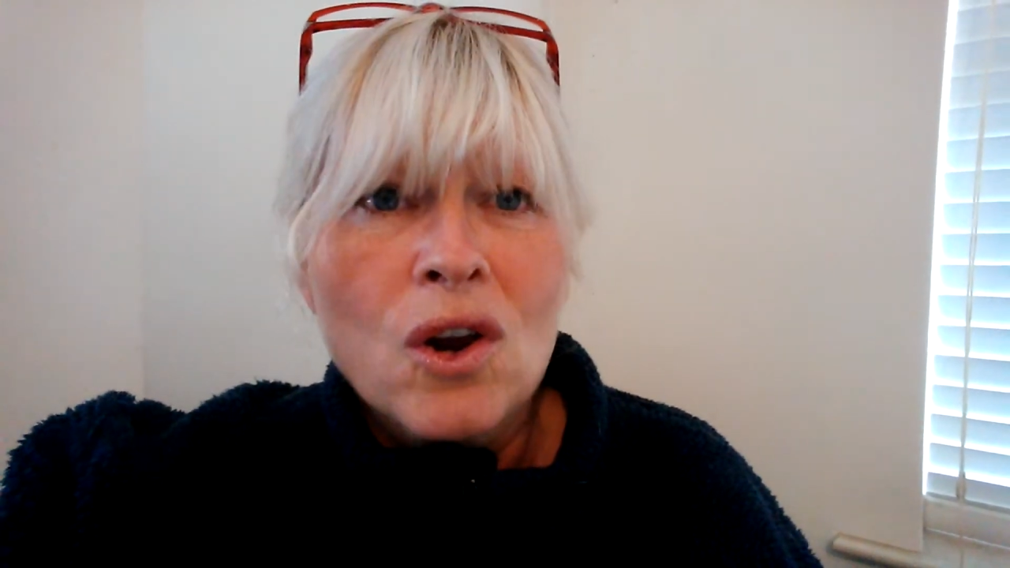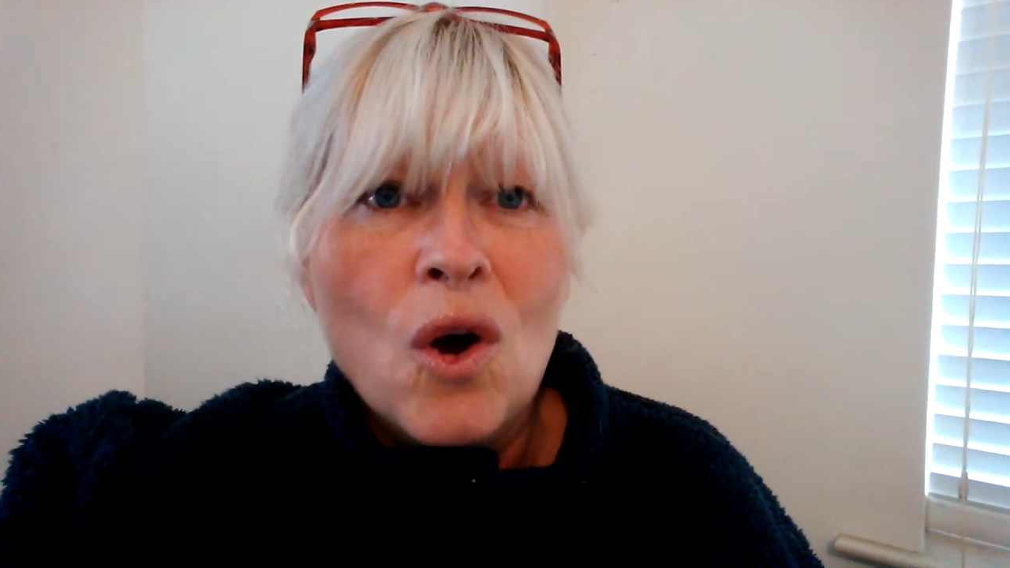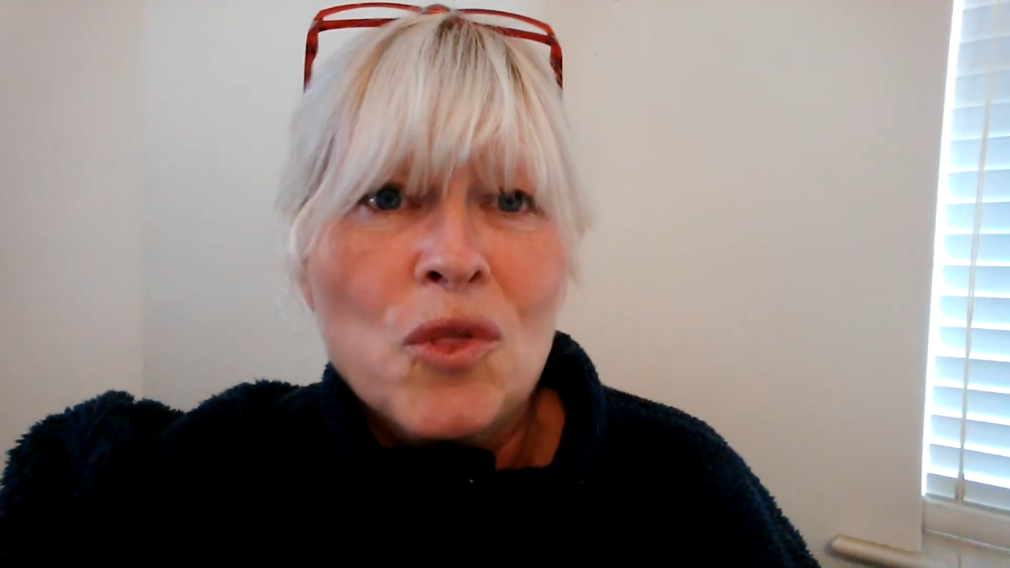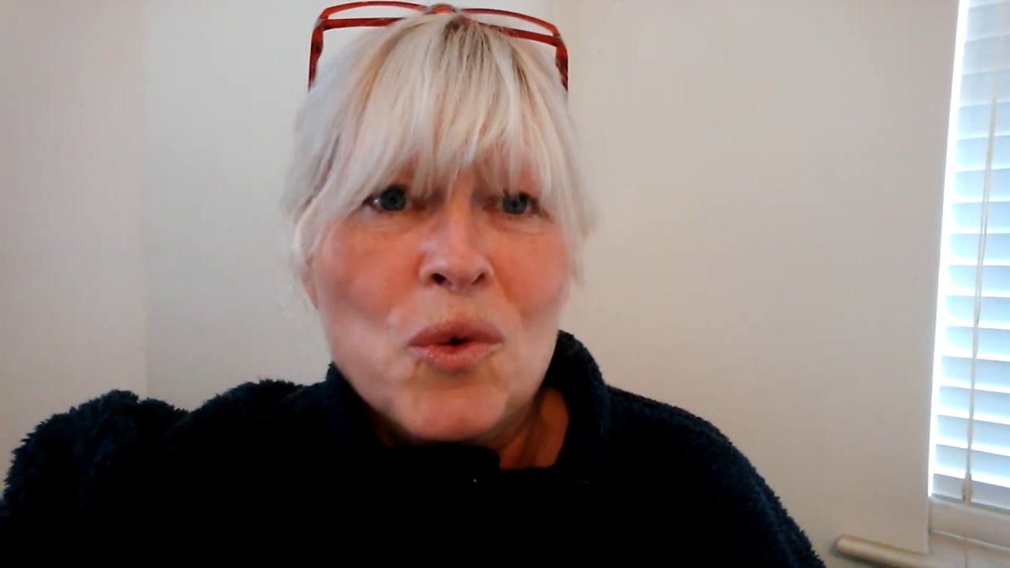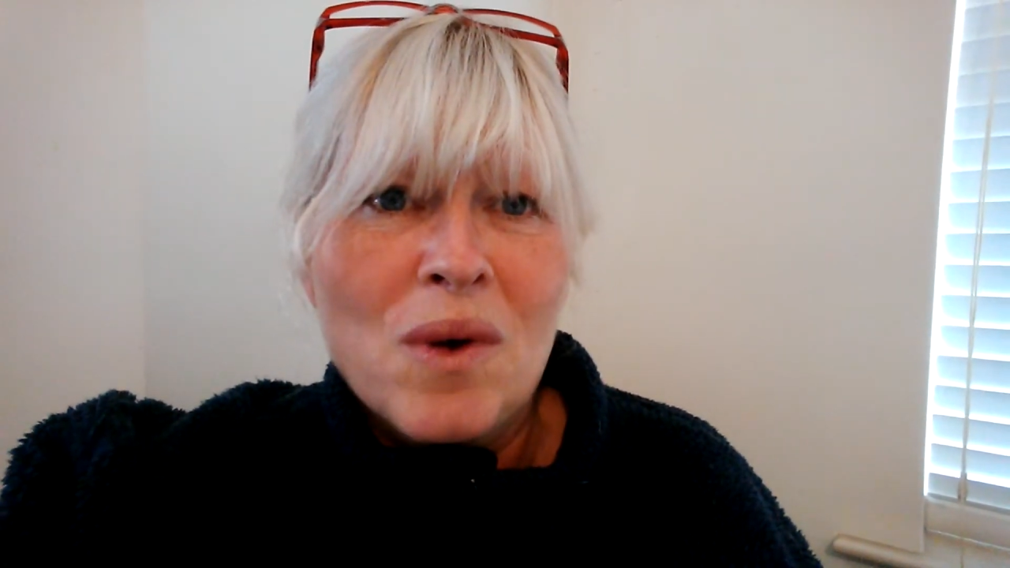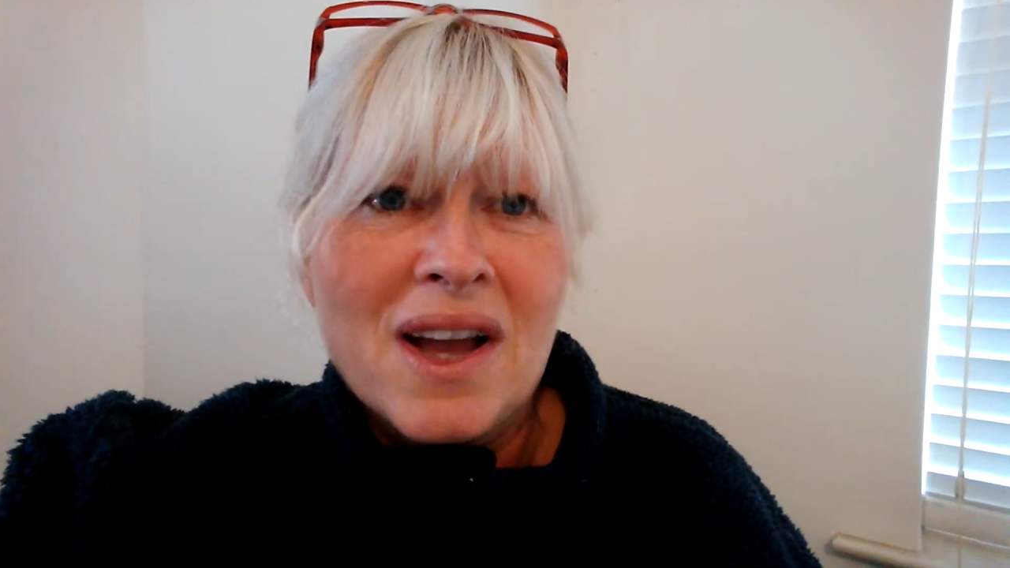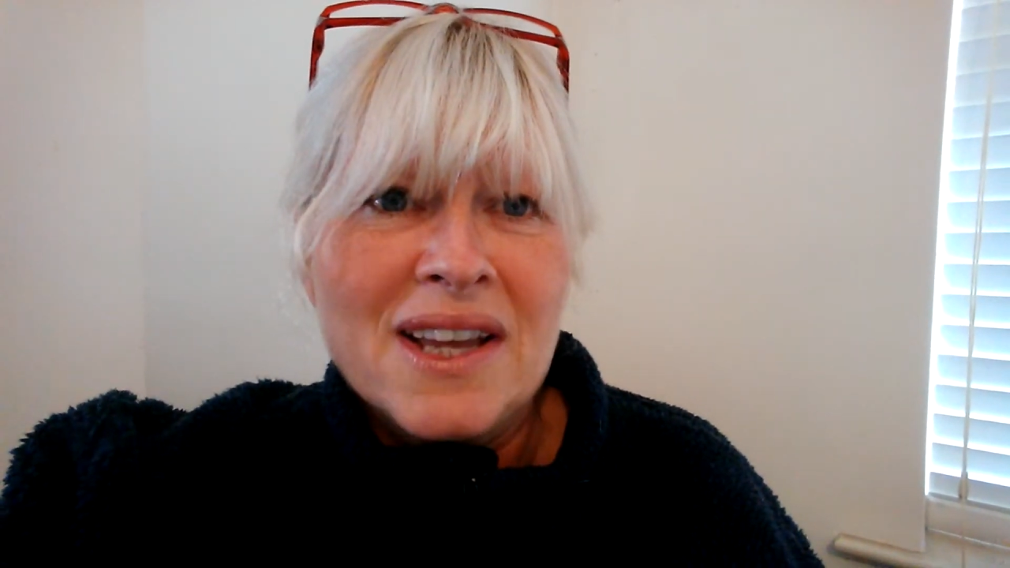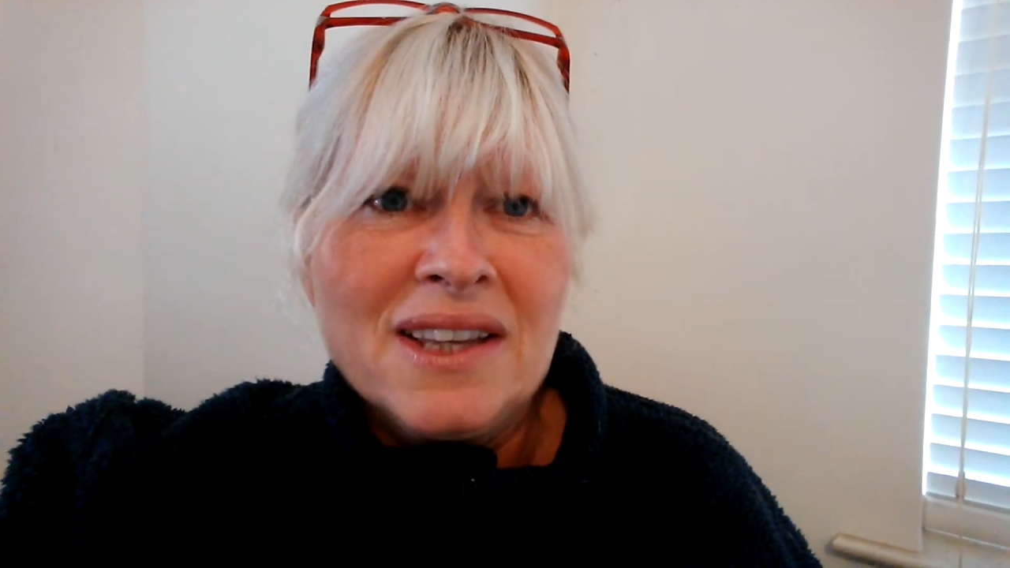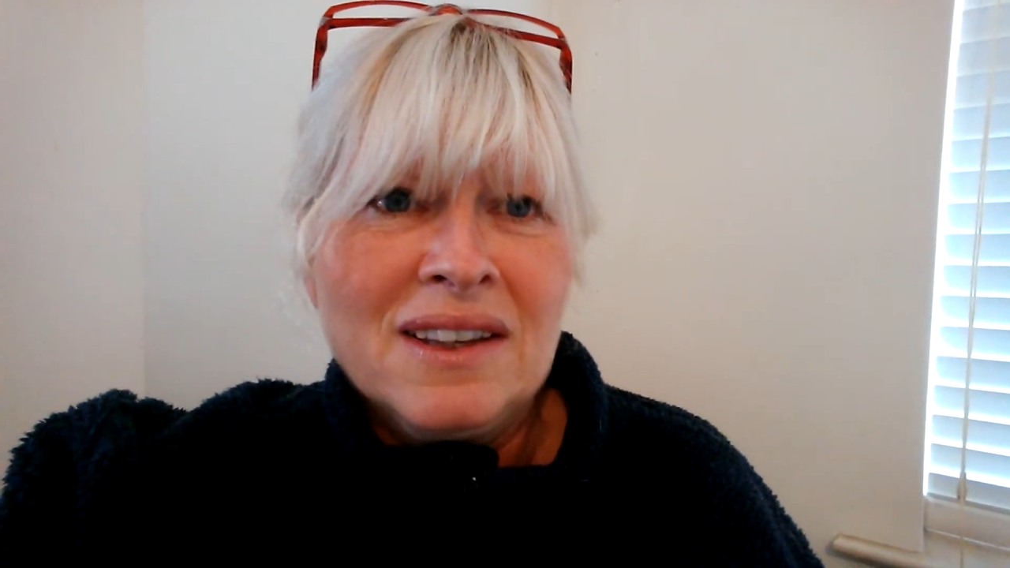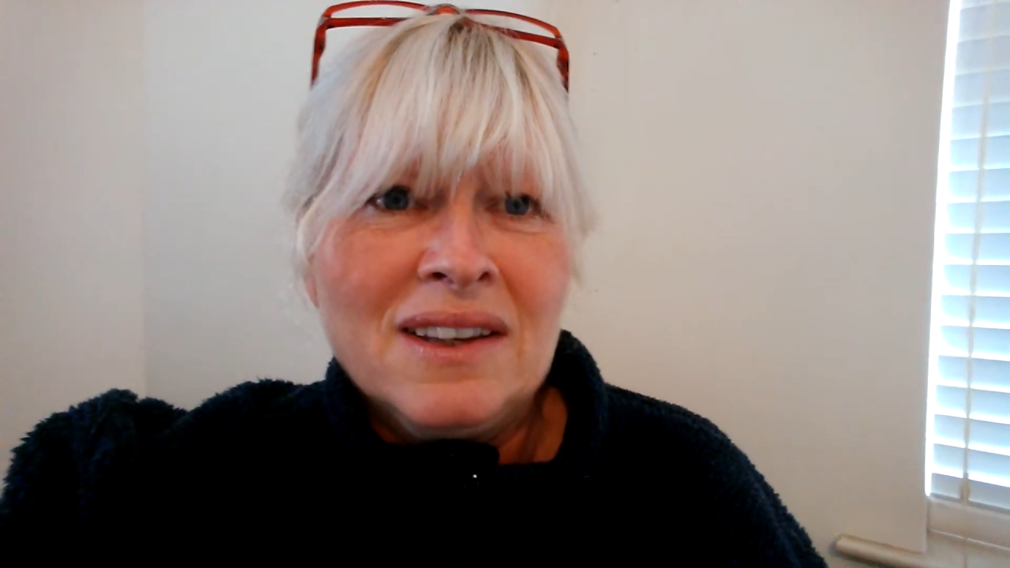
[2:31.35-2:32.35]
along the
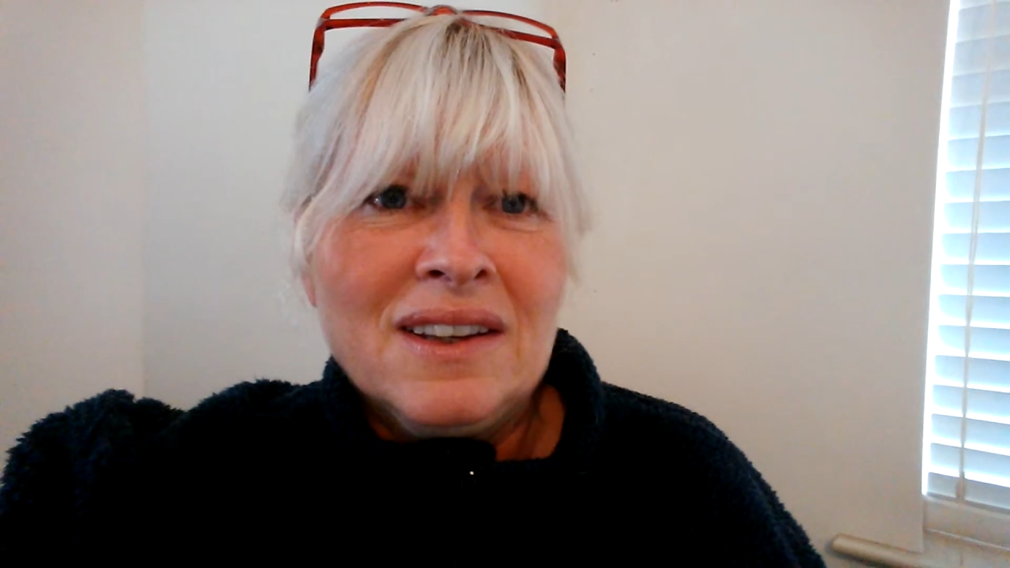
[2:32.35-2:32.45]
way.